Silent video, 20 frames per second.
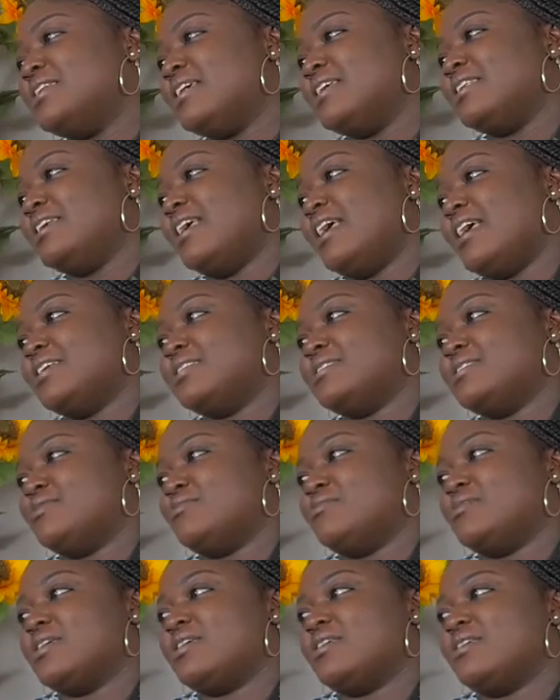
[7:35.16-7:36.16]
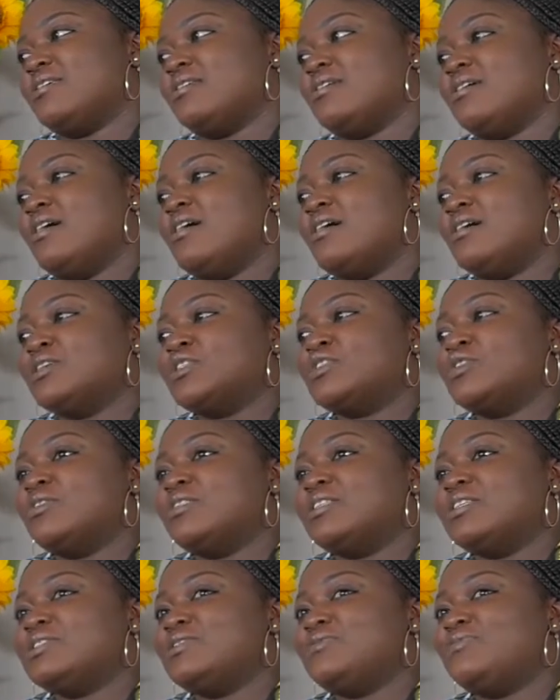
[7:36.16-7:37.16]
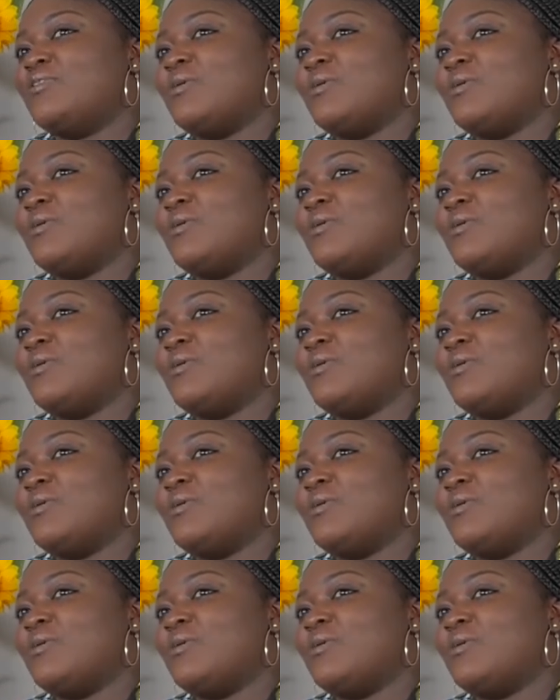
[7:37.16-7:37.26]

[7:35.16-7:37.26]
10 cakes a week. So this